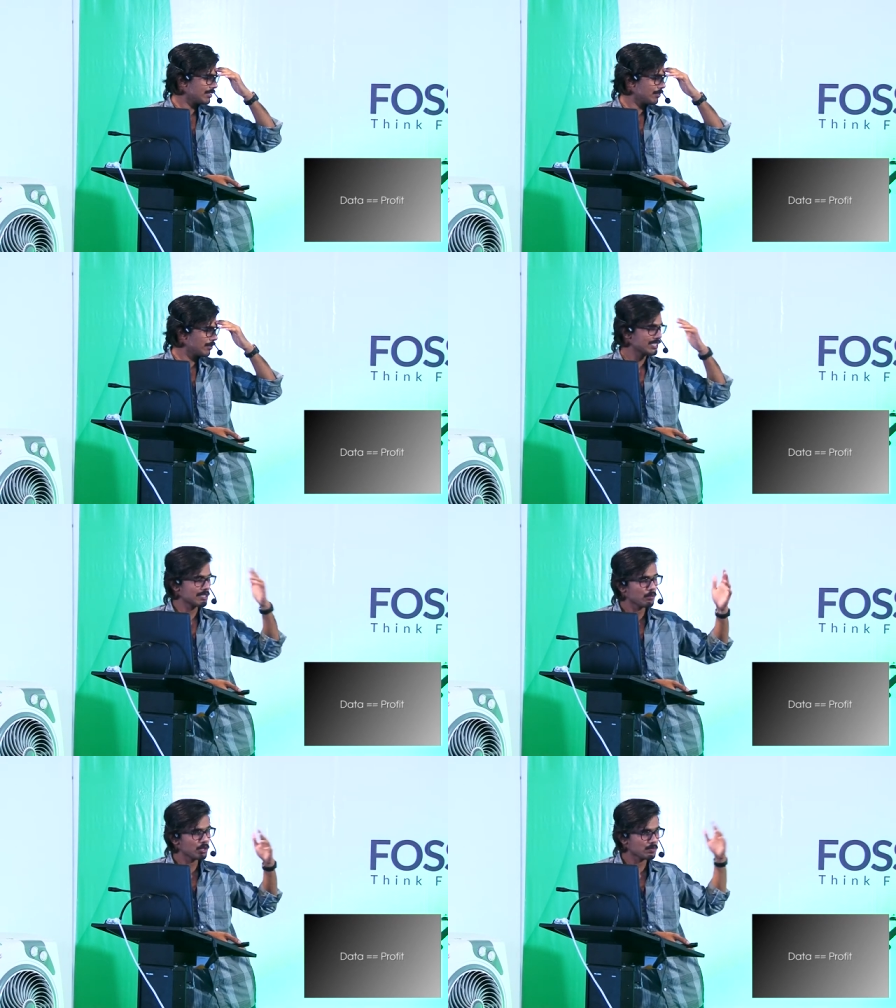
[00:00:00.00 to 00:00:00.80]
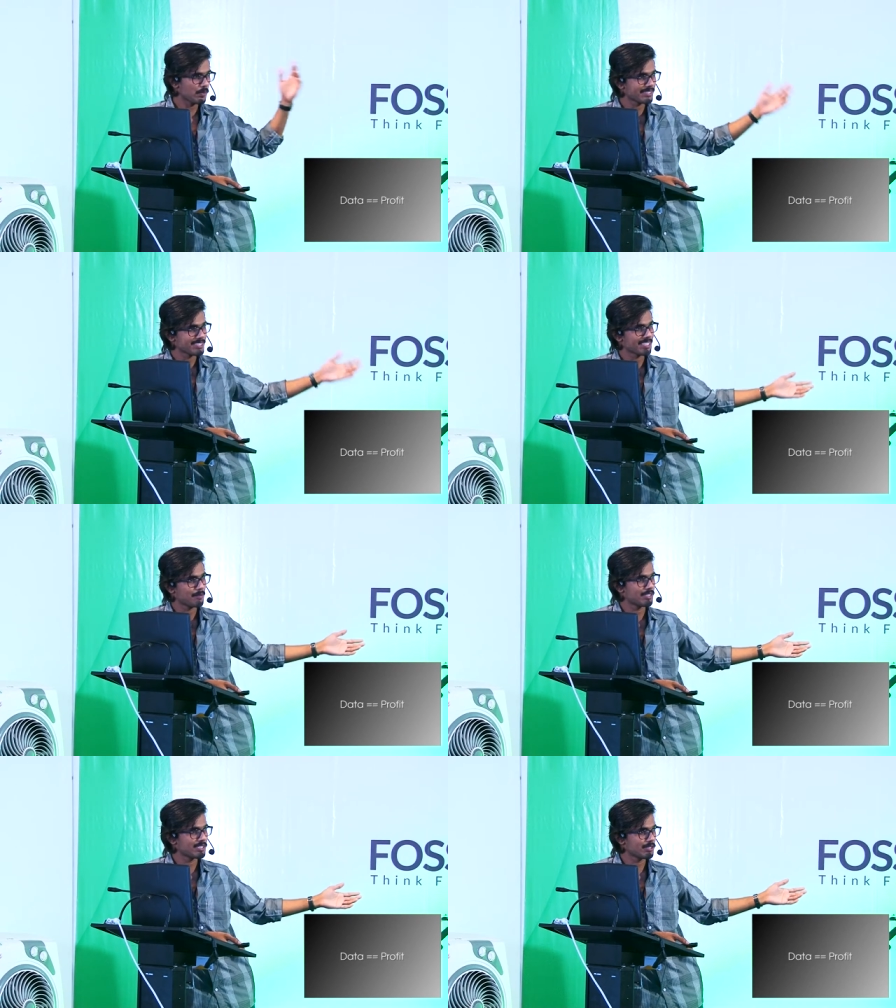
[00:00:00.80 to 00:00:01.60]
what's the most parcel
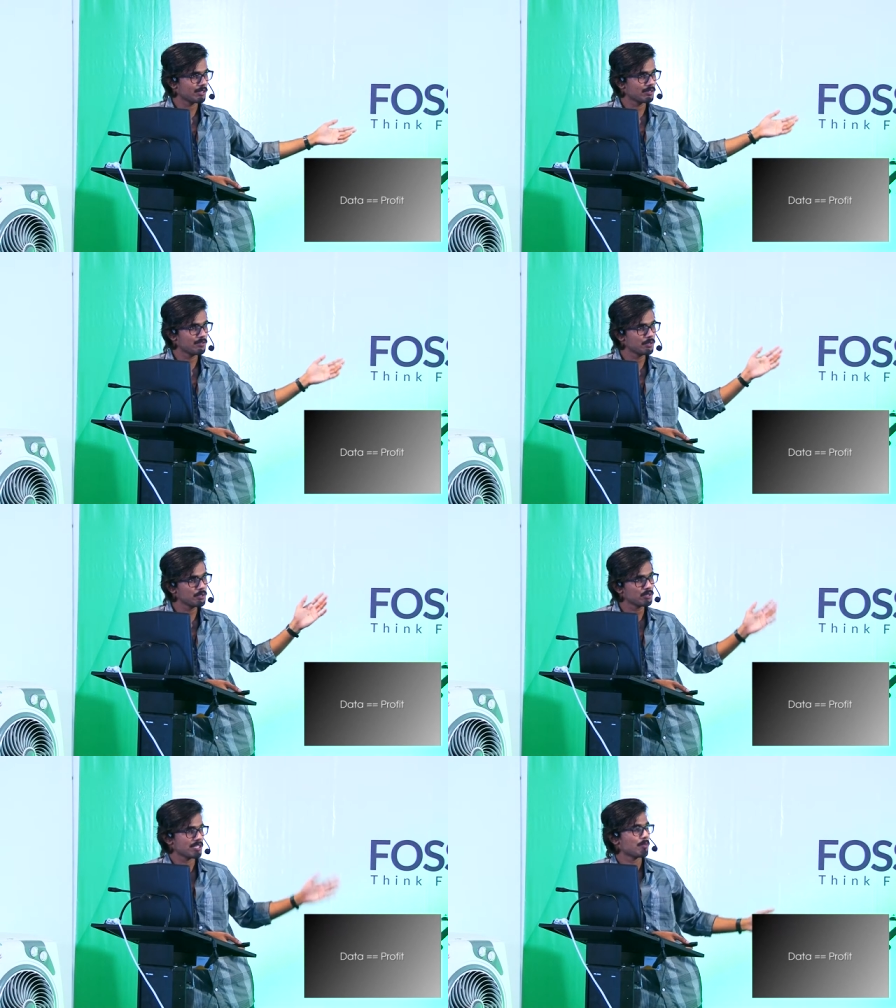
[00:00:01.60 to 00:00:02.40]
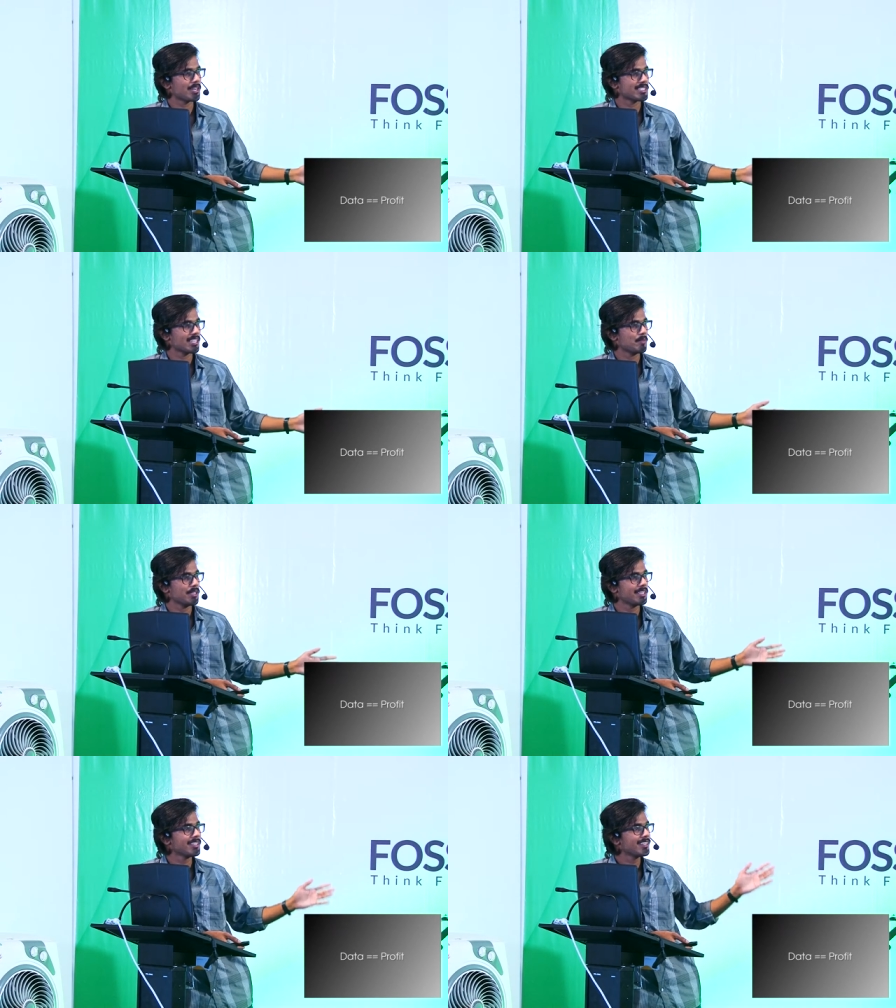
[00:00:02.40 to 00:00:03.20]
companies now? If you use a parcel
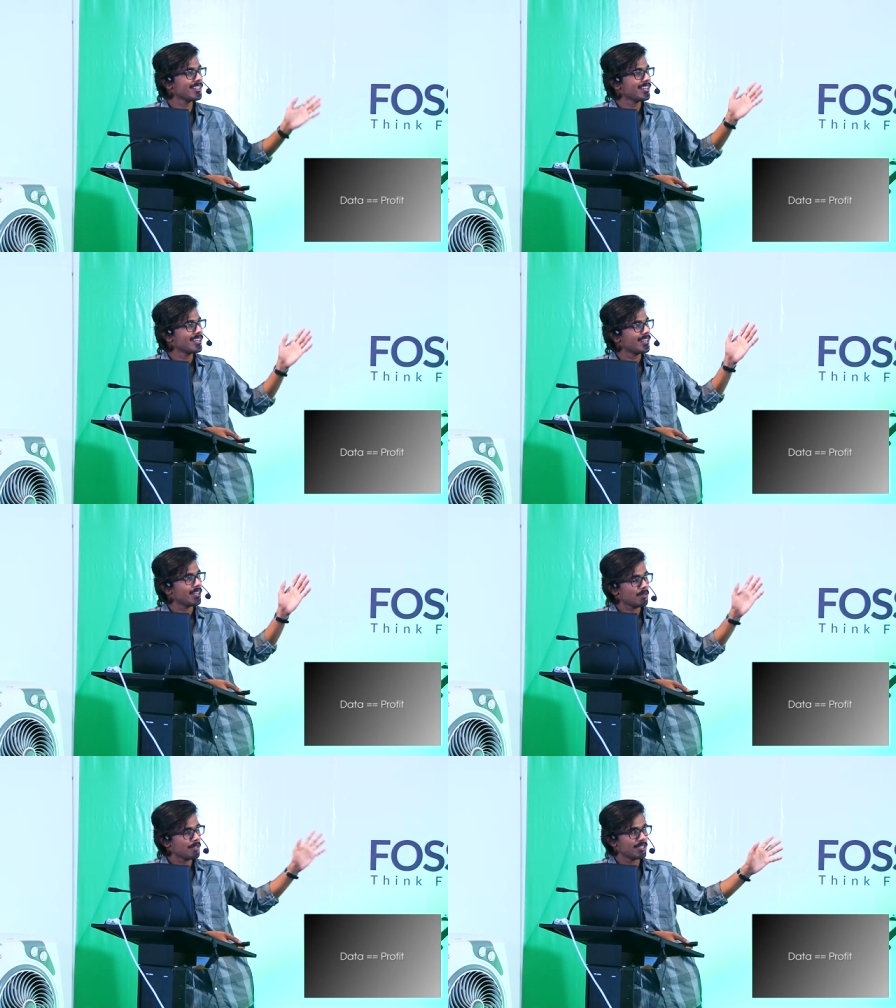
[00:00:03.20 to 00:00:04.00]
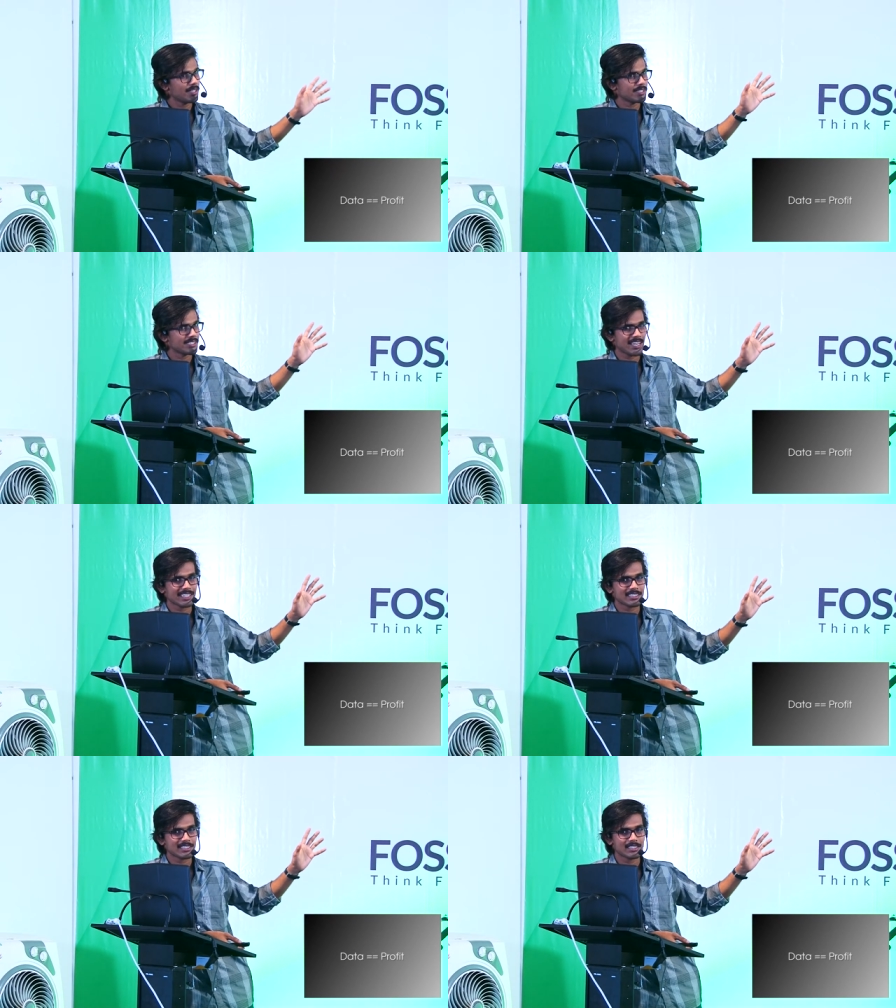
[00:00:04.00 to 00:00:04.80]
company, uh, it's
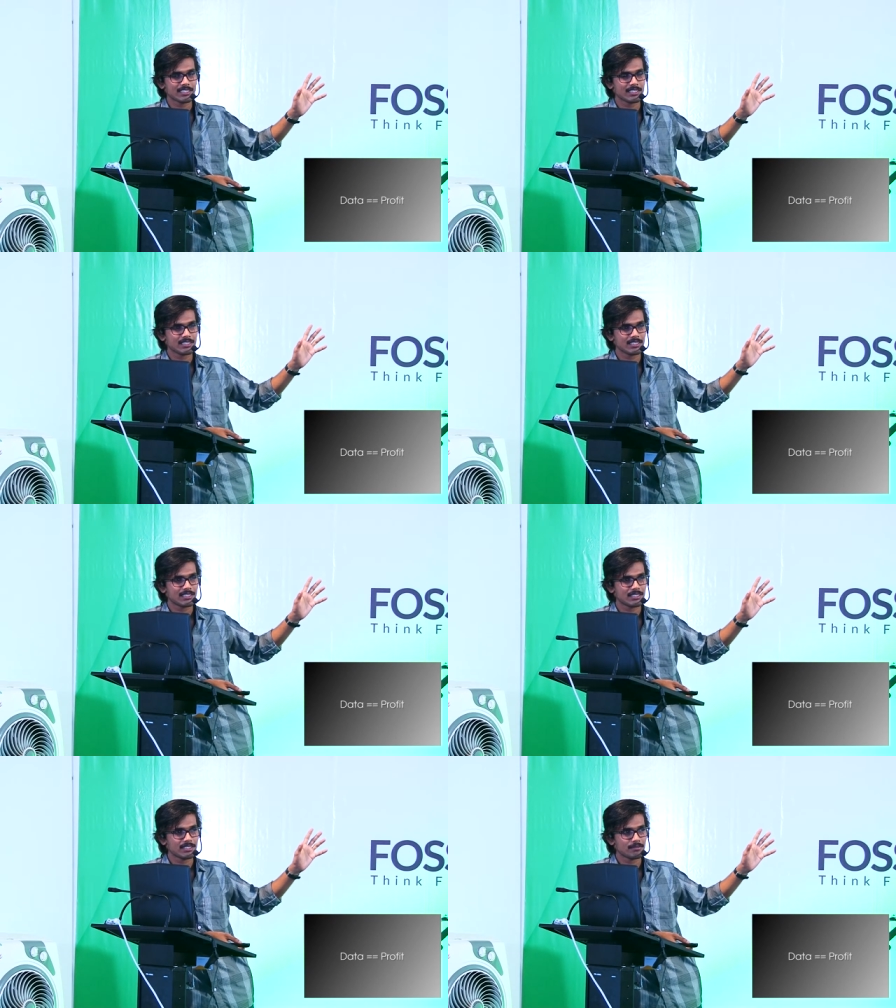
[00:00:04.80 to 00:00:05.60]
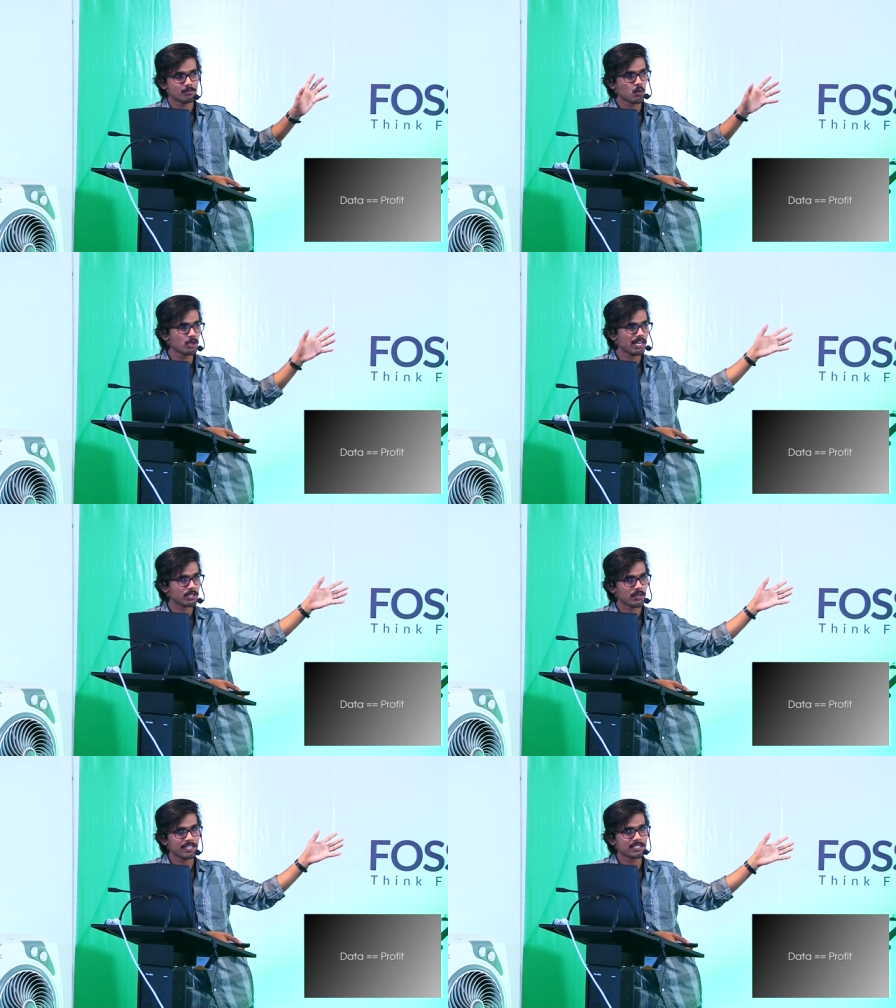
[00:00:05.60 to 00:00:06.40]
like uh, Blue
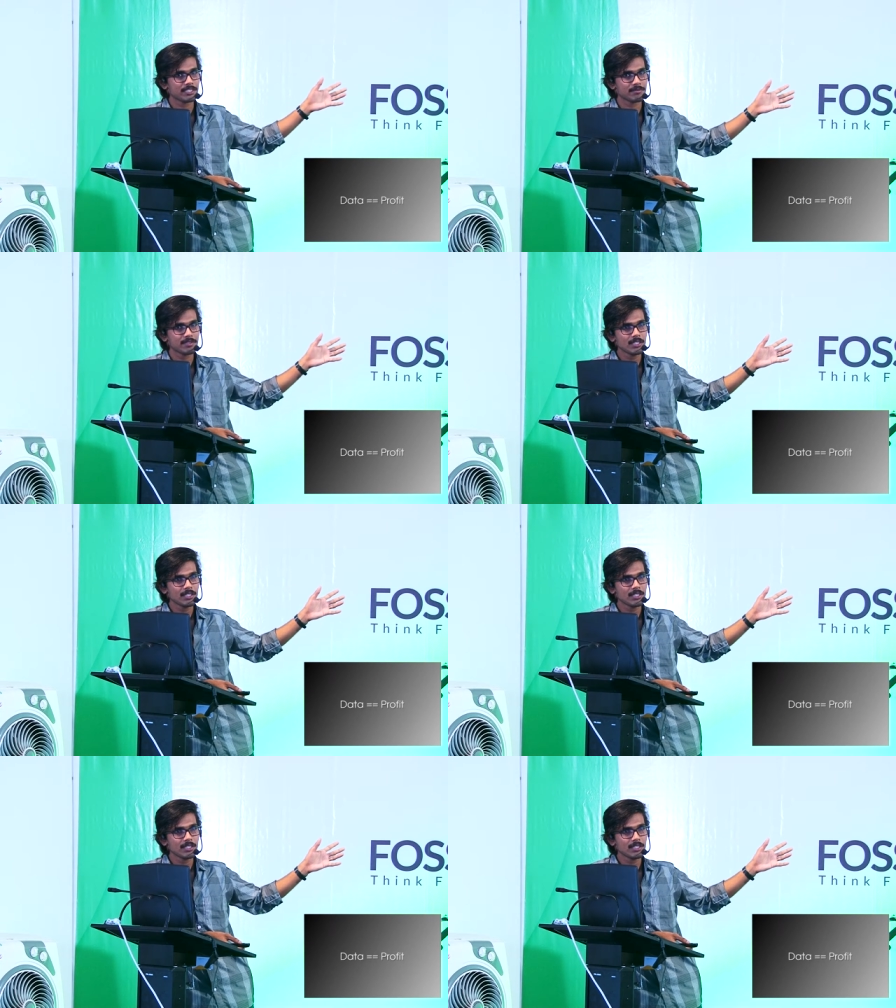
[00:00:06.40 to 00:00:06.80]
Dart or anything.